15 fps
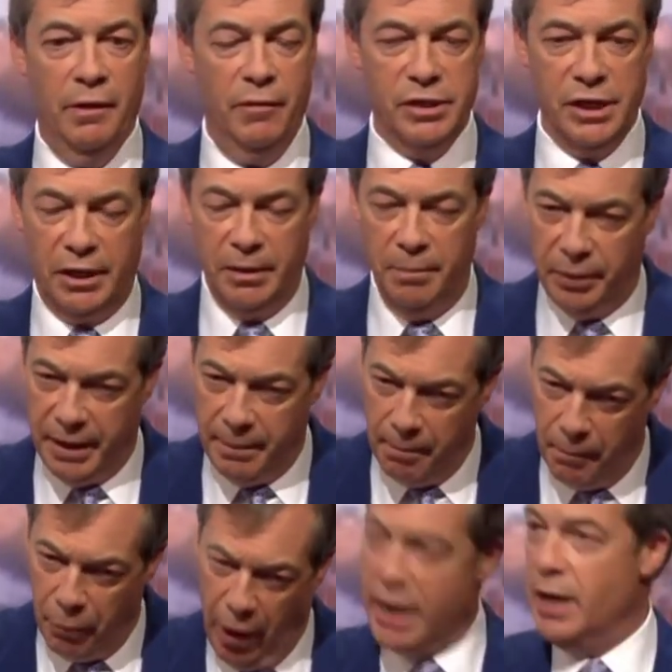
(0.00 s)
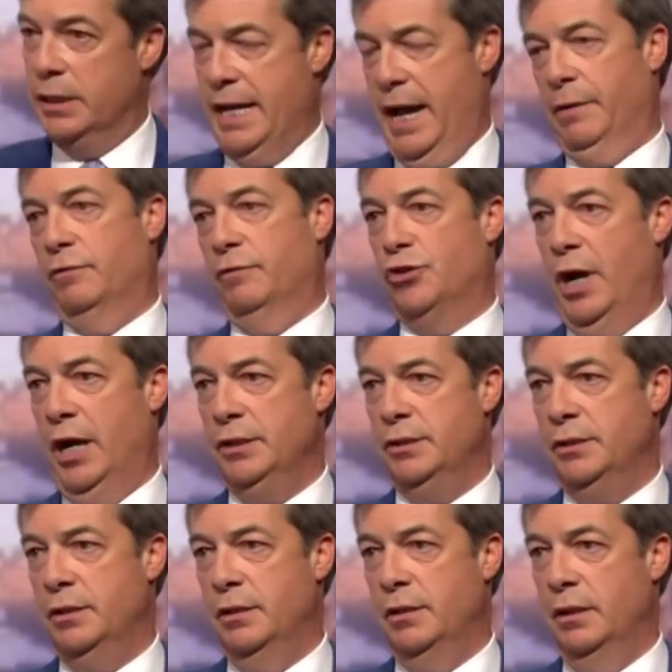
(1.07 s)
There is a complete breakdown of
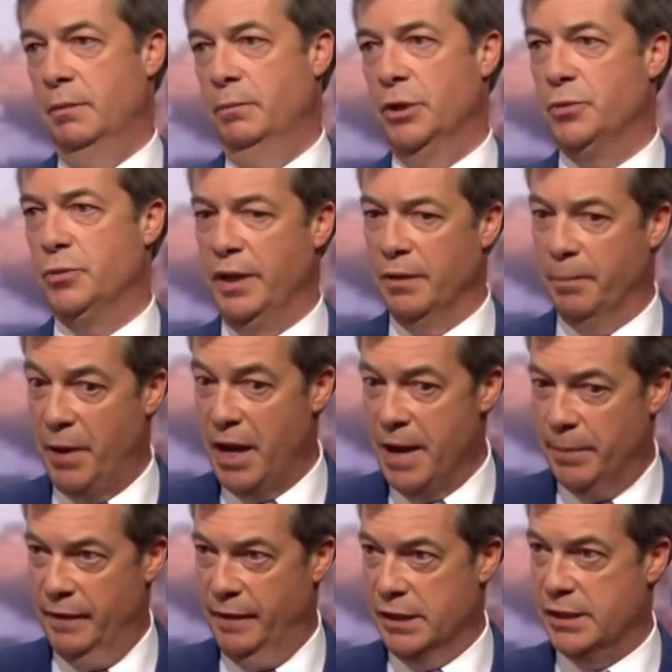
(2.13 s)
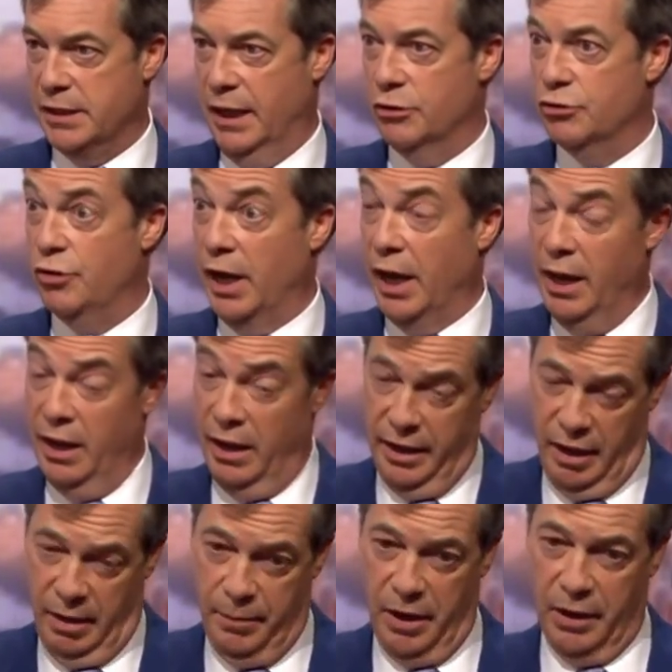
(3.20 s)
trust between the people in this country
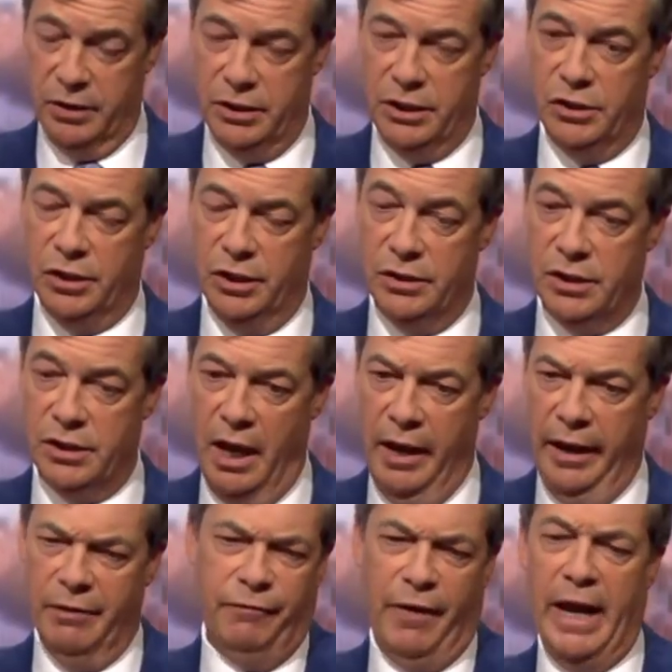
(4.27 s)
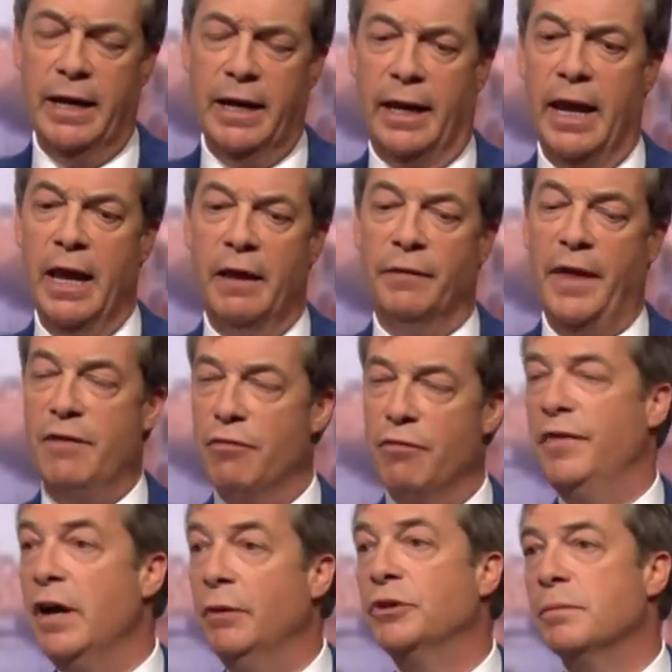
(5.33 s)
and our politicians. And frankly,
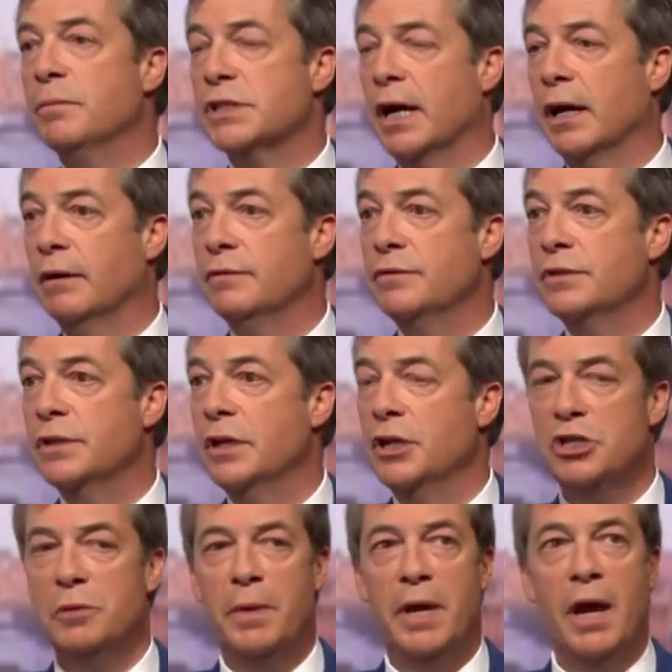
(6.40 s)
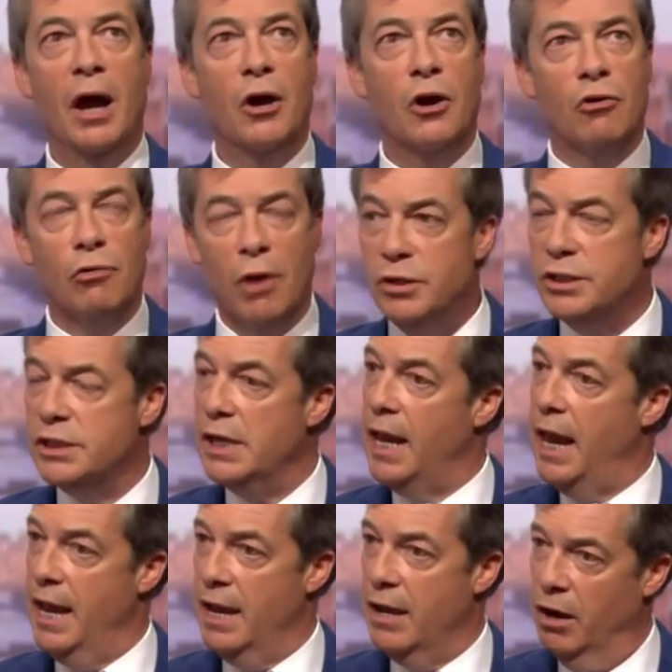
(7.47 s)
they've revealed themselves to be
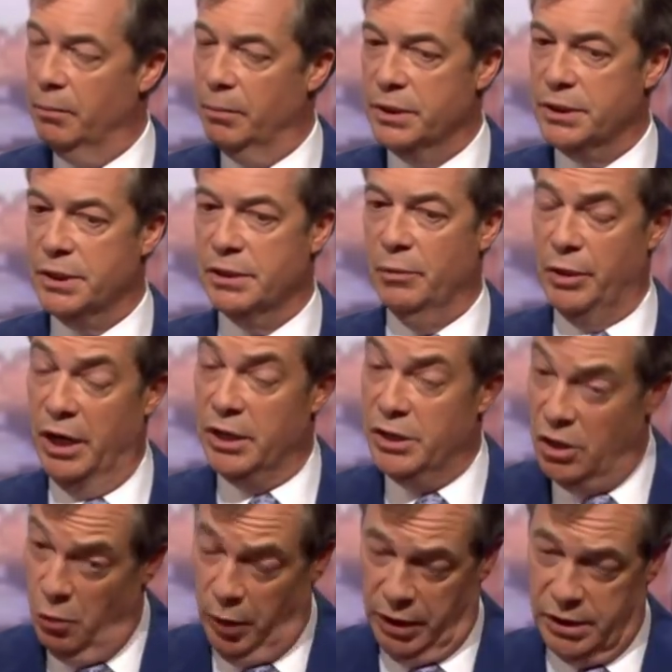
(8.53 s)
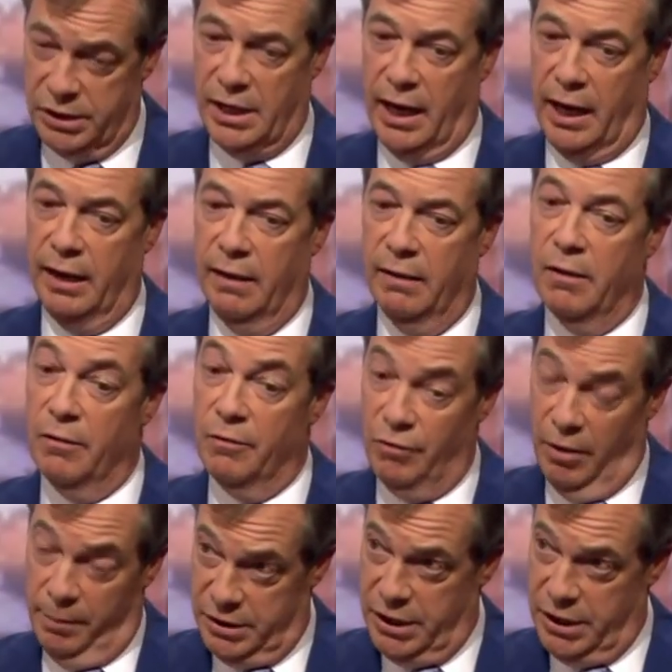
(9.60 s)
grossly incompetent. And what I do want to see
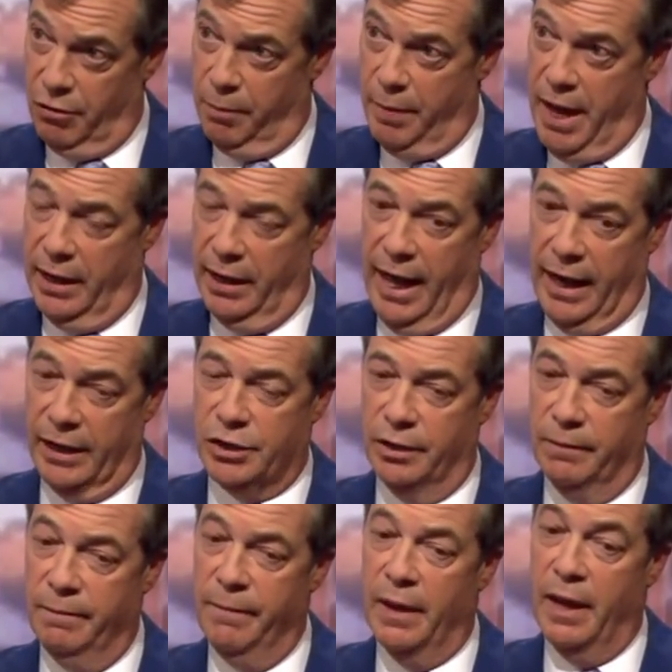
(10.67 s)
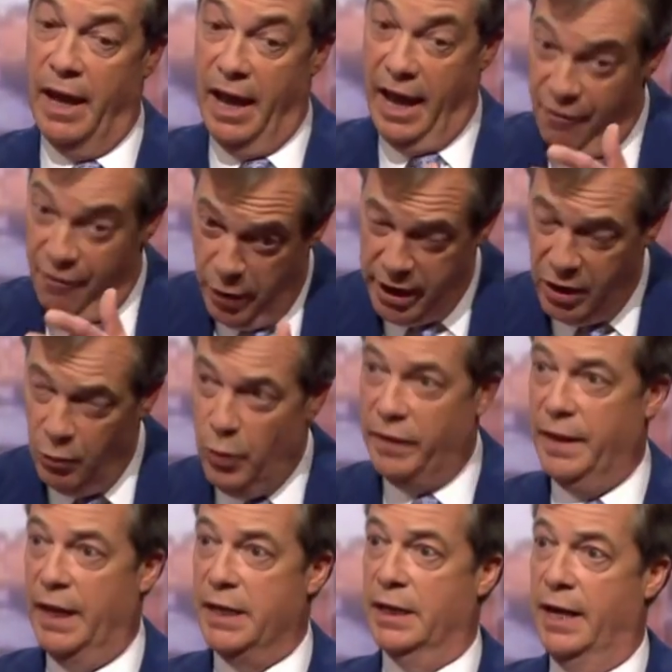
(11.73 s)
from this European election, if we can
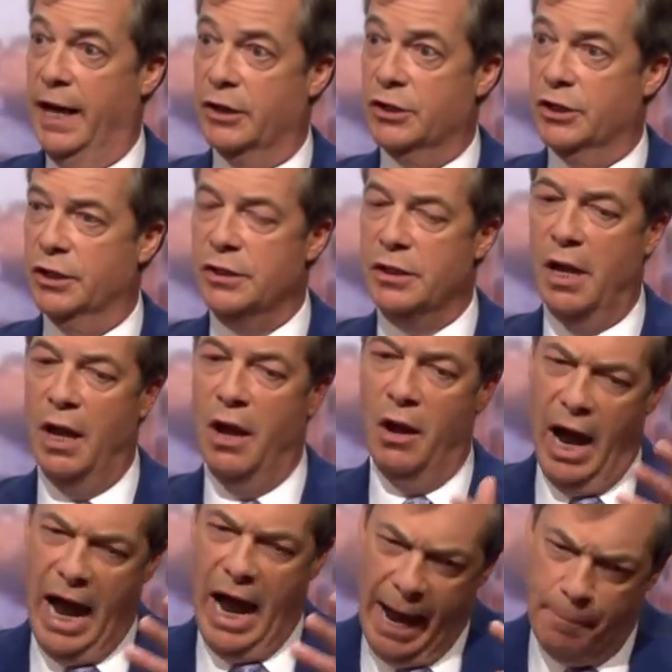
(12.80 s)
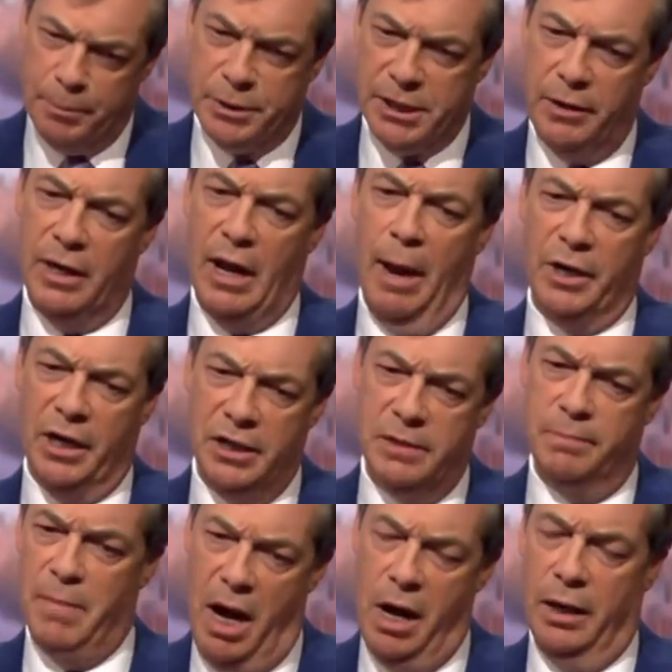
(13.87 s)
win these elections, absolutely I'm going to
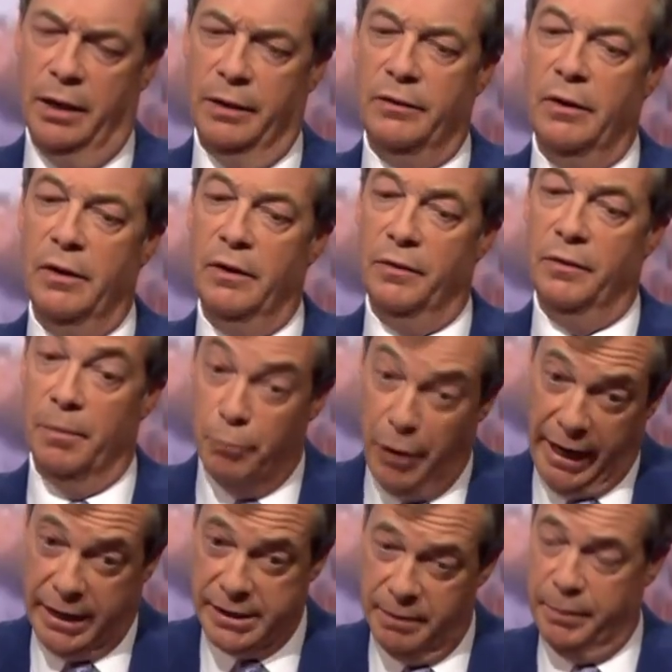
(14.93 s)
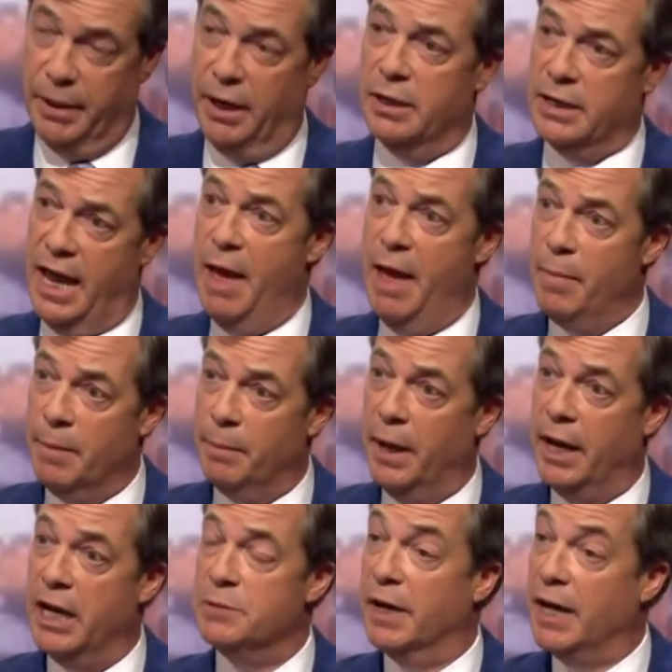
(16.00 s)
demand that Brexit Party
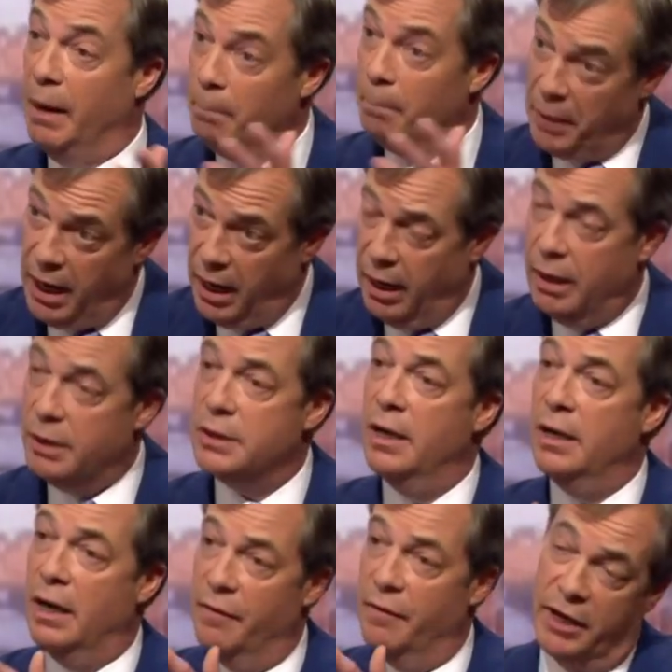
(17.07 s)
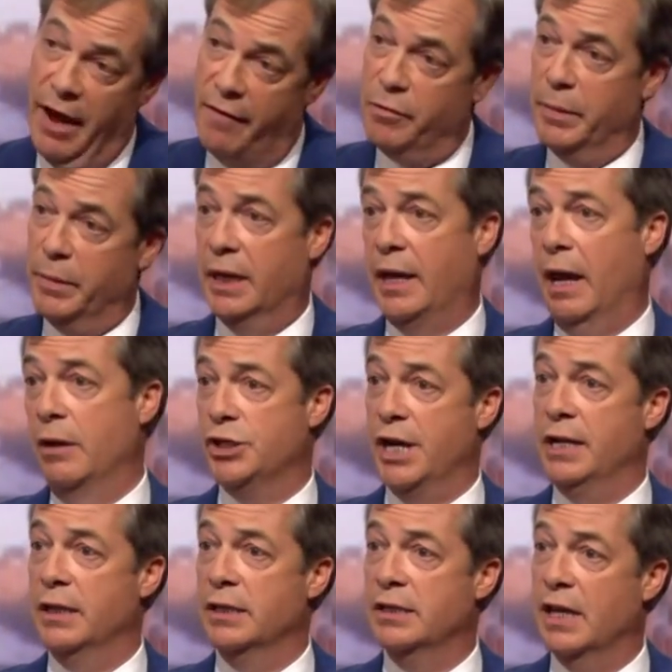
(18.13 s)
MEPs become part of the government
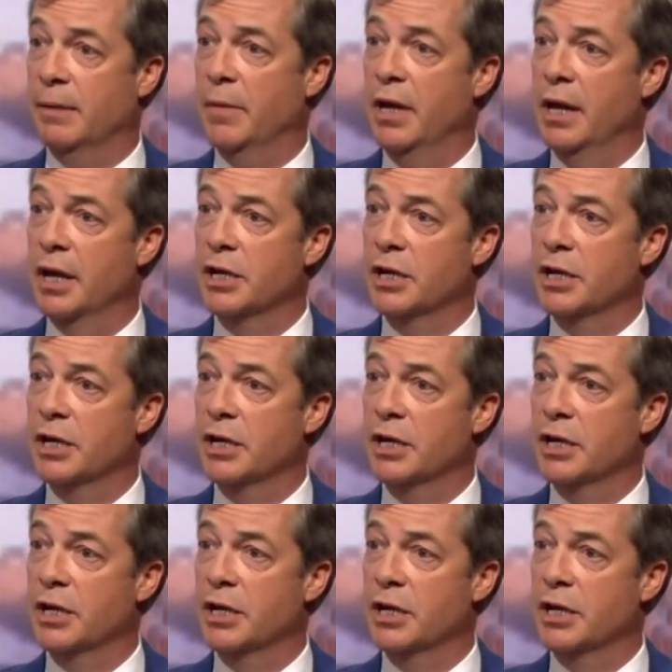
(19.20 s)
negotiating team,